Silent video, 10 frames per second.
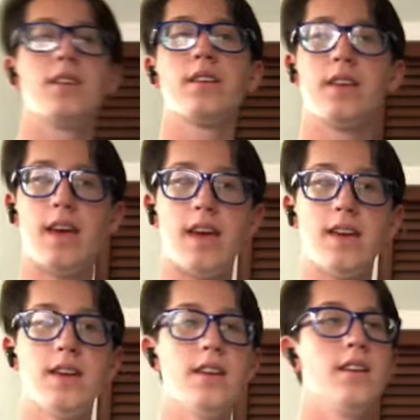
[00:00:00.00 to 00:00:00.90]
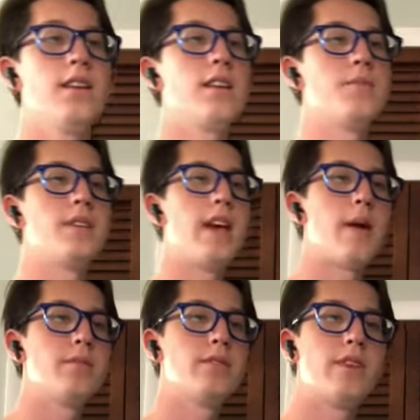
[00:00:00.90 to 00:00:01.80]
K times the
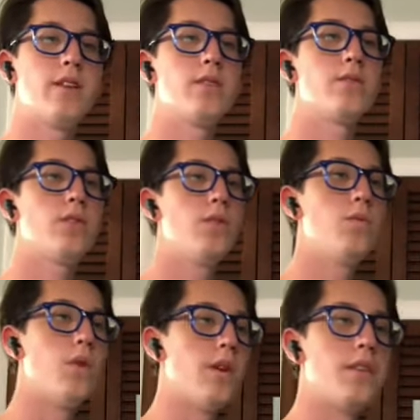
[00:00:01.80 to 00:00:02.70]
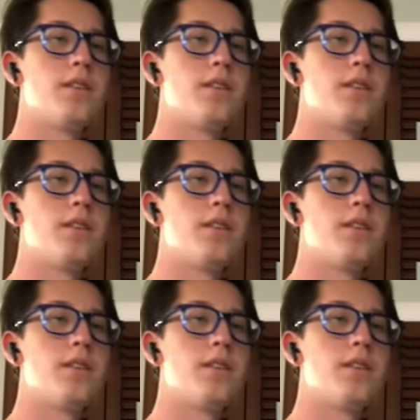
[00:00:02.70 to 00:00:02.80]
absolute value of Q1